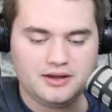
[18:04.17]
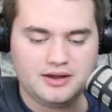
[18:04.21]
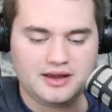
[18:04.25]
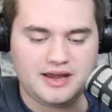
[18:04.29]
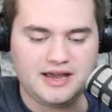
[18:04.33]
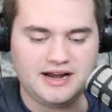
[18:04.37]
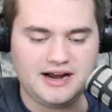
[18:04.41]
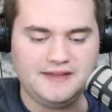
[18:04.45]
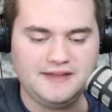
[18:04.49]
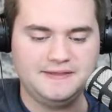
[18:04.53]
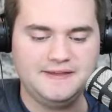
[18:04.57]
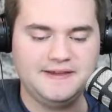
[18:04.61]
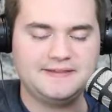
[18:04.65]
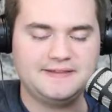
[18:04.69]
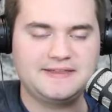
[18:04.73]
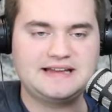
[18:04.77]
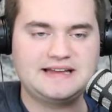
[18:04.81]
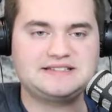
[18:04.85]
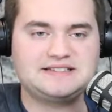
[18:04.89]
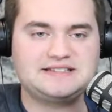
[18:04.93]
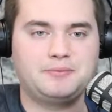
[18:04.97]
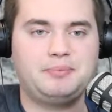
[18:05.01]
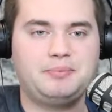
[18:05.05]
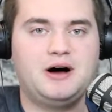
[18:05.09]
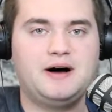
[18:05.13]
And I think
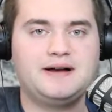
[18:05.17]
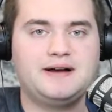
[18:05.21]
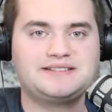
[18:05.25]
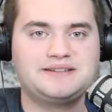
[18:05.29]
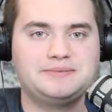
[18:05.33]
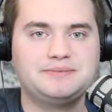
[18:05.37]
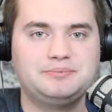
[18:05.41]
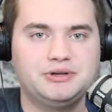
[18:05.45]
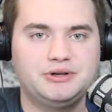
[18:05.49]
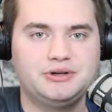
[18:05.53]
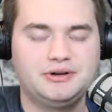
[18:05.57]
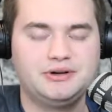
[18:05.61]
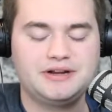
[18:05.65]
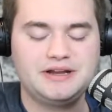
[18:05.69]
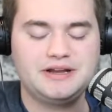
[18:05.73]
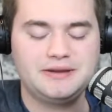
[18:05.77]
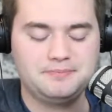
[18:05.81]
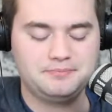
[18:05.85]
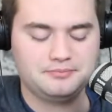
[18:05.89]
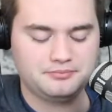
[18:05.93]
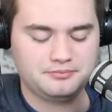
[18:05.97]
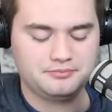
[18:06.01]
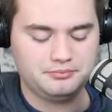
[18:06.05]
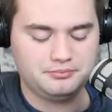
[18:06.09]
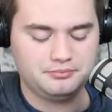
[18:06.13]
that's a possibility,
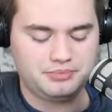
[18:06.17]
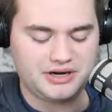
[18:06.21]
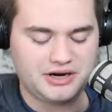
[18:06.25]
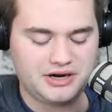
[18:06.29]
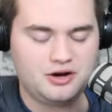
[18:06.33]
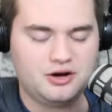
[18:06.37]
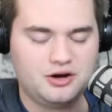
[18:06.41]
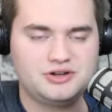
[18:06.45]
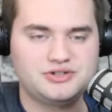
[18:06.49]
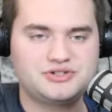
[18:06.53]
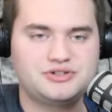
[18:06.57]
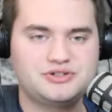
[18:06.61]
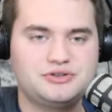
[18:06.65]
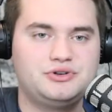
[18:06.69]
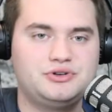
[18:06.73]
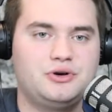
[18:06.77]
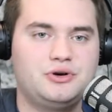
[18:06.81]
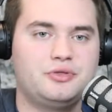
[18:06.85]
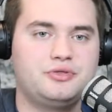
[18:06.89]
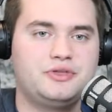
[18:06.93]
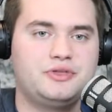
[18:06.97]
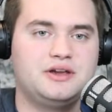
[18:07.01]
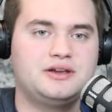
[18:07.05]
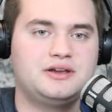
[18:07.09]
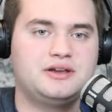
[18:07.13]
but I also
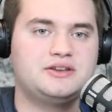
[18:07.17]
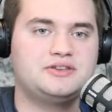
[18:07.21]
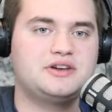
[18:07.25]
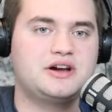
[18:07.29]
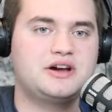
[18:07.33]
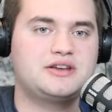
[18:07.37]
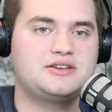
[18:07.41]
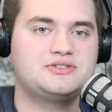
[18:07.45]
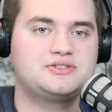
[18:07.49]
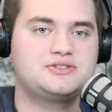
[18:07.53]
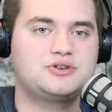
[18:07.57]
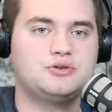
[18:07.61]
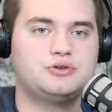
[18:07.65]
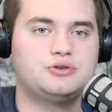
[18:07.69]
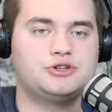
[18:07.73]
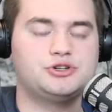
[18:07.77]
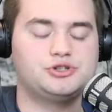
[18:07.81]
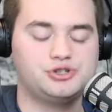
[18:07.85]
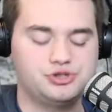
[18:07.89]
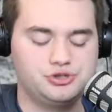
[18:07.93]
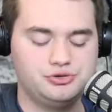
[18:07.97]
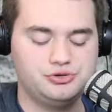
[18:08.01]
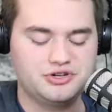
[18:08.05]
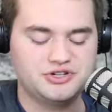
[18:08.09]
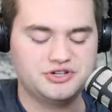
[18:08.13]
don't think Kentucky's going to
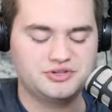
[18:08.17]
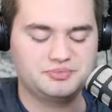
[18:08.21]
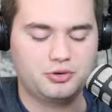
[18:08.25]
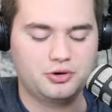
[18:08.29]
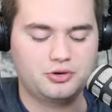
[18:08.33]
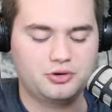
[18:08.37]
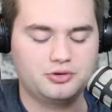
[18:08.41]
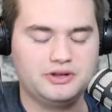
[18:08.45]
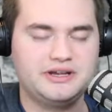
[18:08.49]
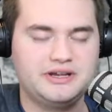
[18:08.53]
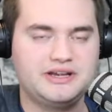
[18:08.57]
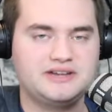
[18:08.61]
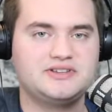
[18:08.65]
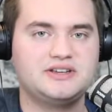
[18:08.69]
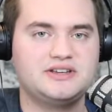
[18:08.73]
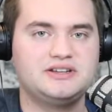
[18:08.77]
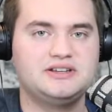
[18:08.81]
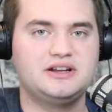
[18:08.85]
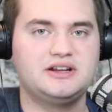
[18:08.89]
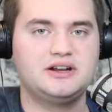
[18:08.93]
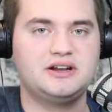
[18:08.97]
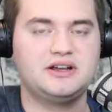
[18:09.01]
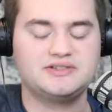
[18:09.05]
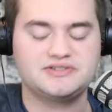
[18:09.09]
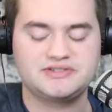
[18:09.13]
shoot as poorly as they
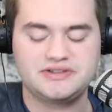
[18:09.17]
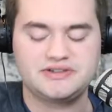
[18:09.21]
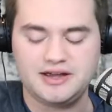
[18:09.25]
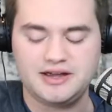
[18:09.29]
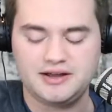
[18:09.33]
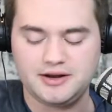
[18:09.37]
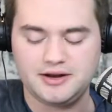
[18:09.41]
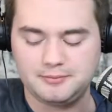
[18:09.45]
did against A&M.